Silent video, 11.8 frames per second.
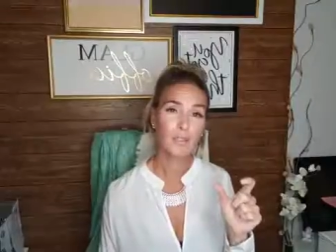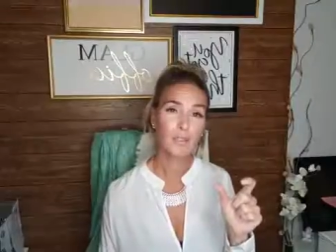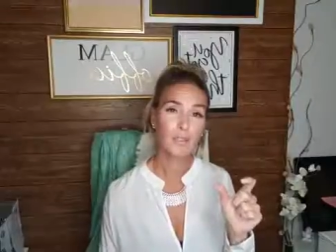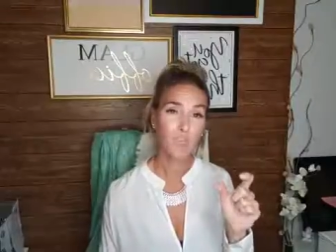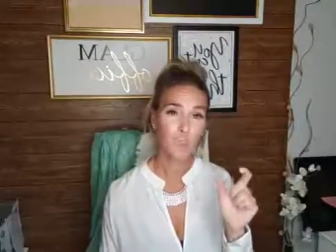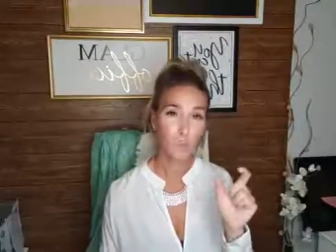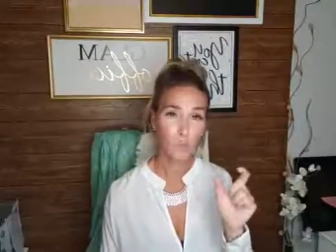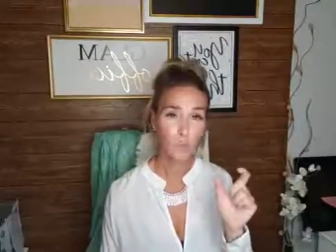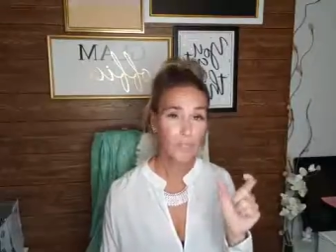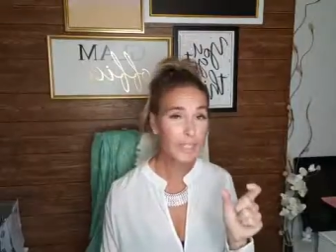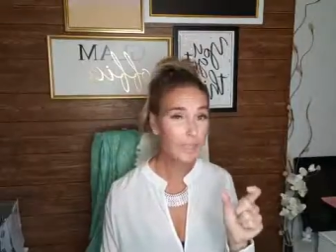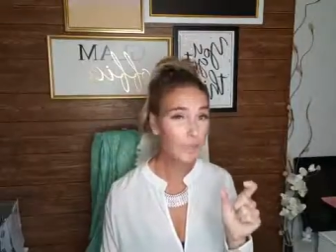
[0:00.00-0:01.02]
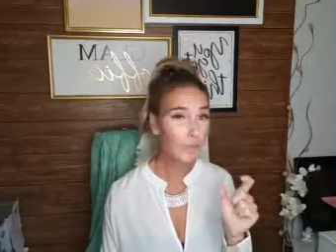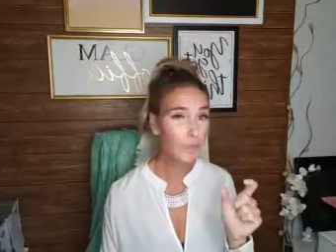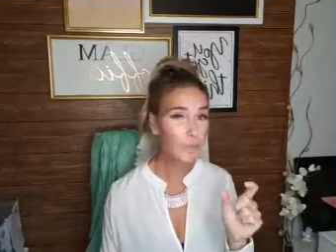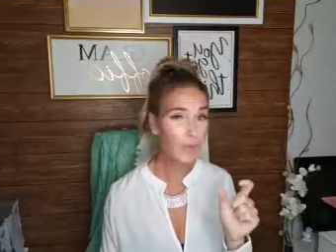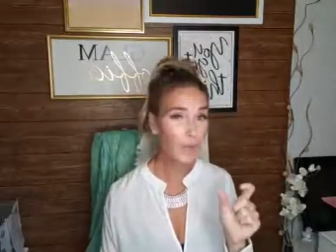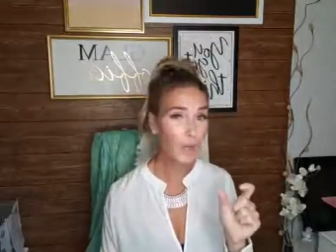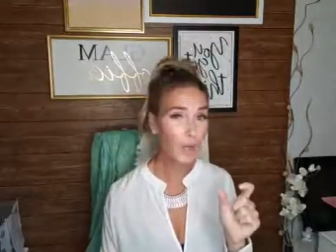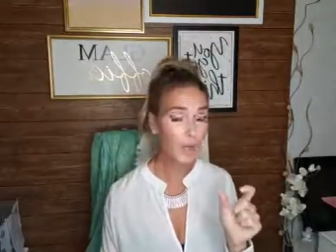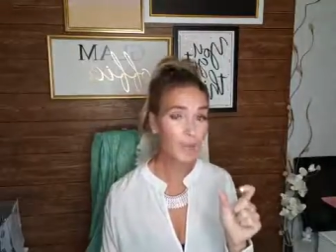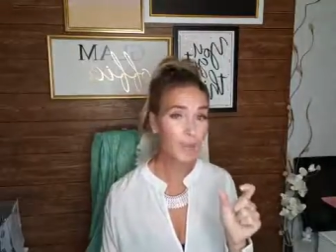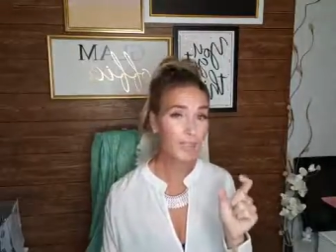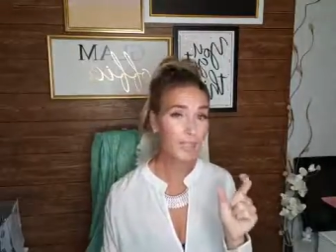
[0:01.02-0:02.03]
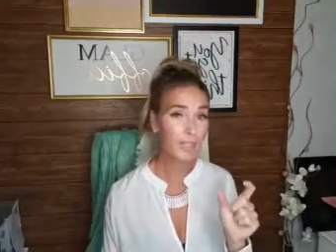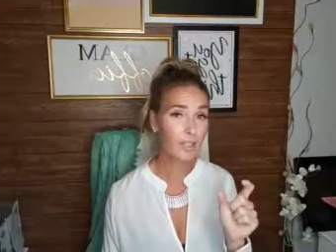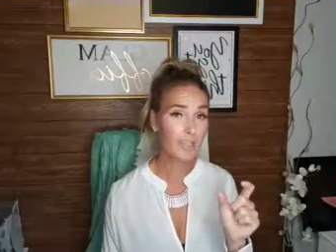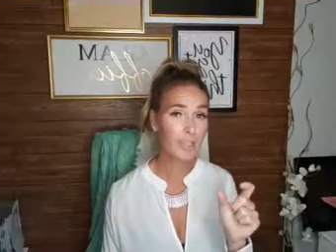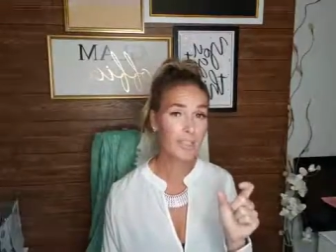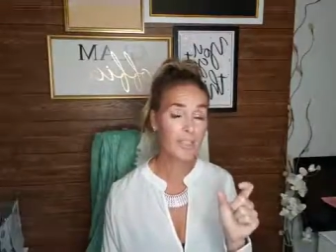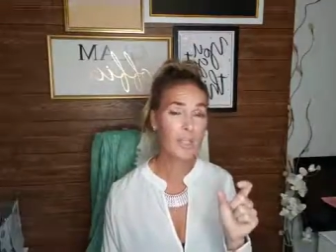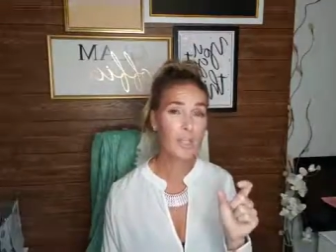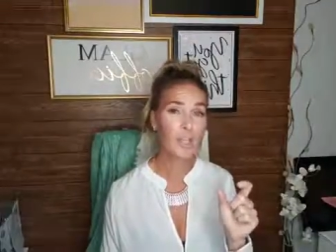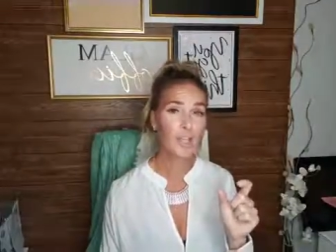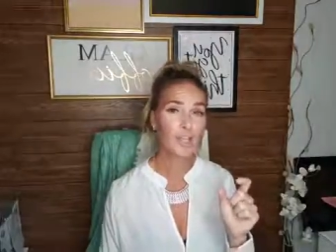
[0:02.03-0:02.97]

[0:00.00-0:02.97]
that you really, really want people to hear and see.